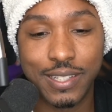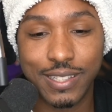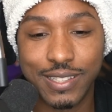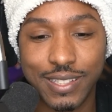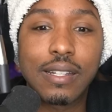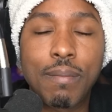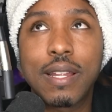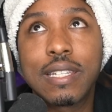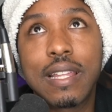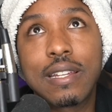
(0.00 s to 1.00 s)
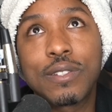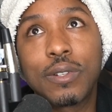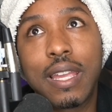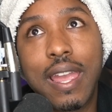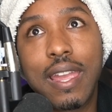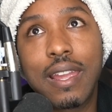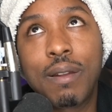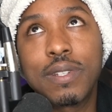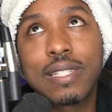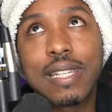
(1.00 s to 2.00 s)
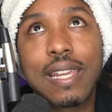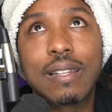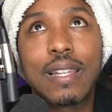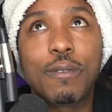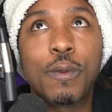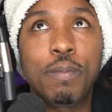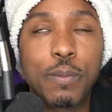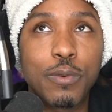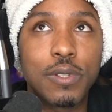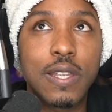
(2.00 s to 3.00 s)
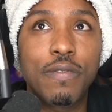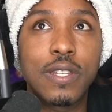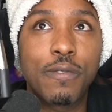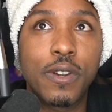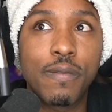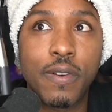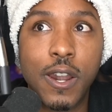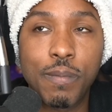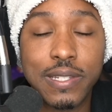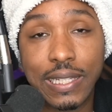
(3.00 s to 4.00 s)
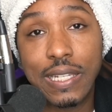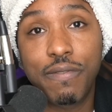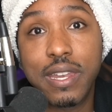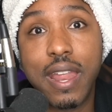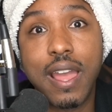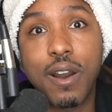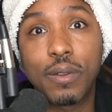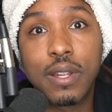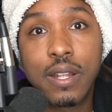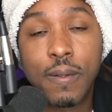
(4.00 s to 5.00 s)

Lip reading: I'm not saying that it's okay. I'm just saying, like, when people live in different environments, like even now,